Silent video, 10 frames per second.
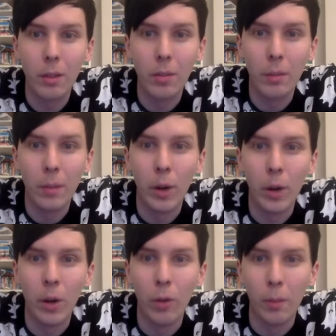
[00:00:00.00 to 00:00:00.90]
They were
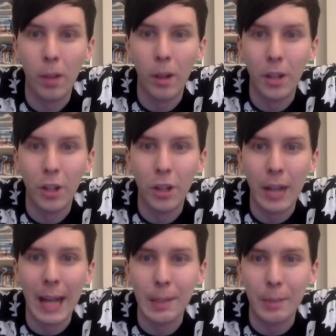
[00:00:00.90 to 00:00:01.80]
all from Lush.
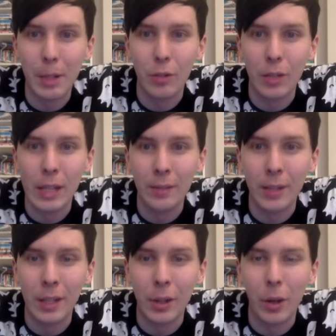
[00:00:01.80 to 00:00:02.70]
Yes, Miss
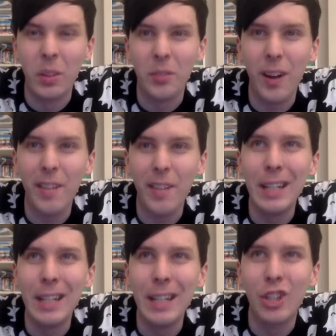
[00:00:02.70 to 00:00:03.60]
Reezy. So it was very
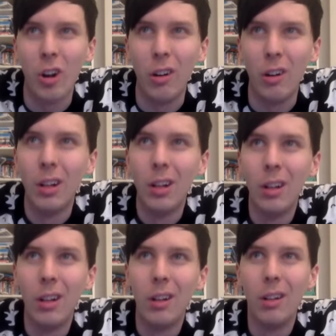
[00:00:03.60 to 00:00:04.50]
strong.
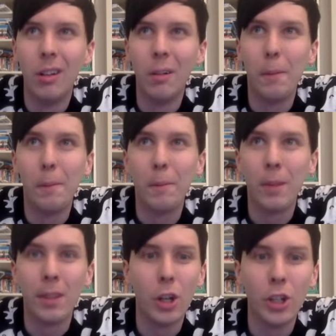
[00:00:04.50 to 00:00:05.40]

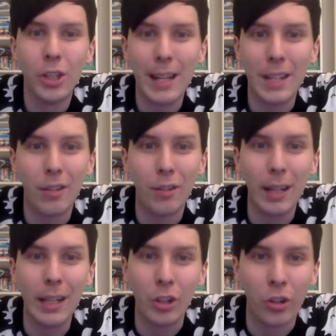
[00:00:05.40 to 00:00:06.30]
Lush scents are
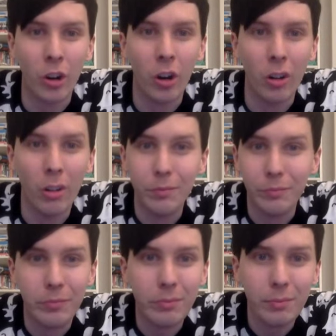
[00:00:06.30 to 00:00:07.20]
really strong.
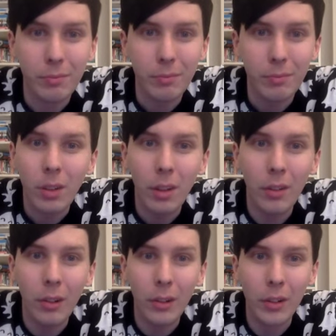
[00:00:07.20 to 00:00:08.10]

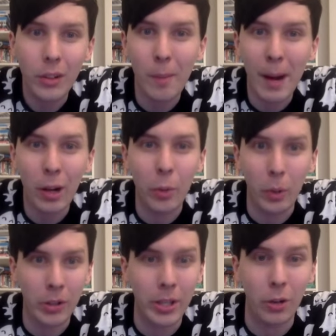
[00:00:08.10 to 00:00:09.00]
There's no mild
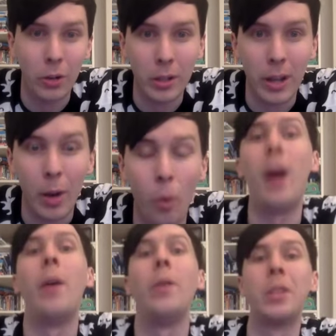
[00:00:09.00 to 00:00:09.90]
ones. They're all just like,
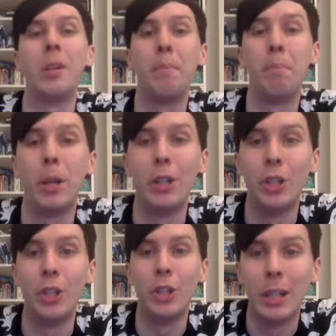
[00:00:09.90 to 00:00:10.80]
wow, I just got punched
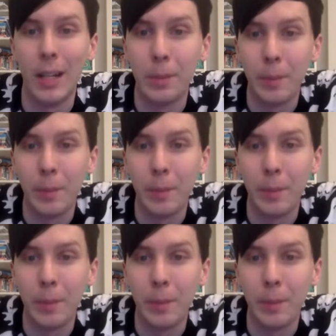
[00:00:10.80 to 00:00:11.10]
in the face by a